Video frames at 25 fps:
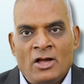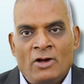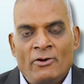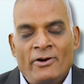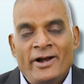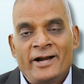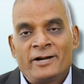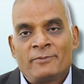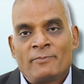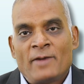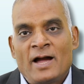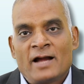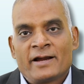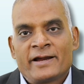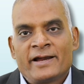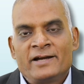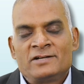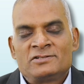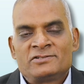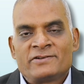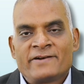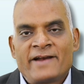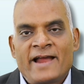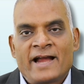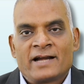Rate
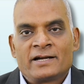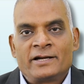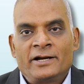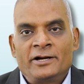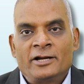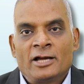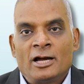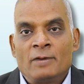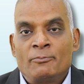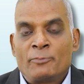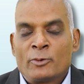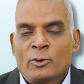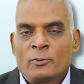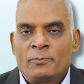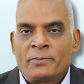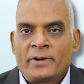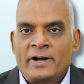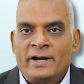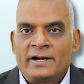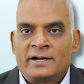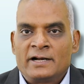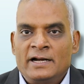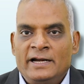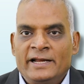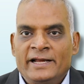markets reacted
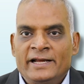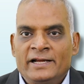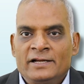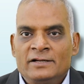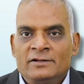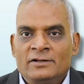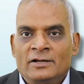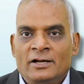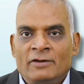appropriately.